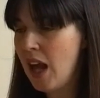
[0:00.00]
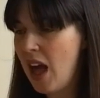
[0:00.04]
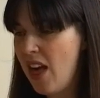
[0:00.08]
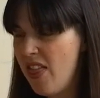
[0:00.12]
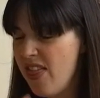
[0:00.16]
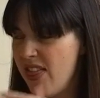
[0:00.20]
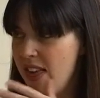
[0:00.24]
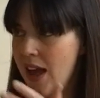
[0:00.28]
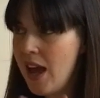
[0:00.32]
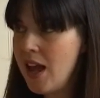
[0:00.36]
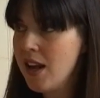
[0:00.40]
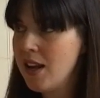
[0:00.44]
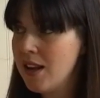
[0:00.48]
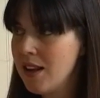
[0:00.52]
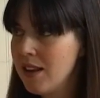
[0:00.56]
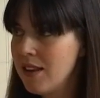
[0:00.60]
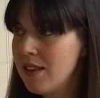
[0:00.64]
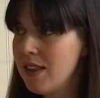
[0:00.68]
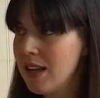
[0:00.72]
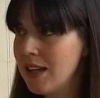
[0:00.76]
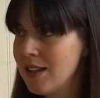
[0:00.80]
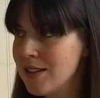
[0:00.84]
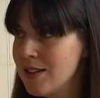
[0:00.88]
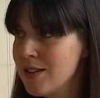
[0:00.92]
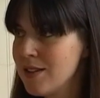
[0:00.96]
And then
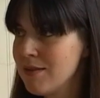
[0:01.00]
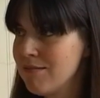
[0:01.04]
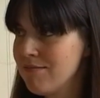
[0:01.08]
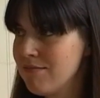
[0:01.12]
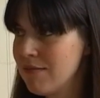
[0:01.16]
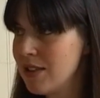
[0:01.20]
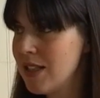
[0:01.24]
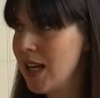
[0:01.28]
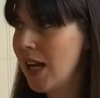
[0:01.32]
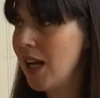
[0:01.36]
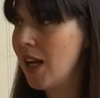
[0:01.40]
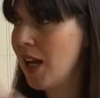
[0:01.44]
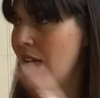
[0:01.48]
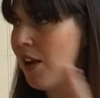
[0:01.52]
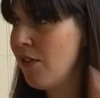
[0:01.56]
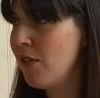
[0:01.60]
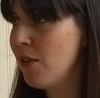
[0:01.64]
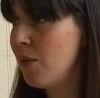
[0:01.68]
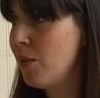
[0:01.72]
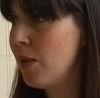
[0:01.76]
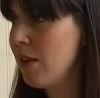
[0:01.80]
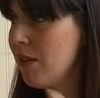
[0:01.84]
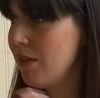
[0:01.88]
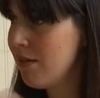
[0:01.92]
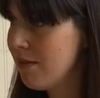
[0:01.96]
things were taken
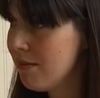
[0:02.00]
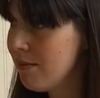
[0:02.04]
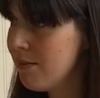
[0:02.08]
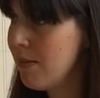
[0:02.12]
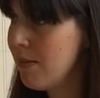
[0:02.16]
over with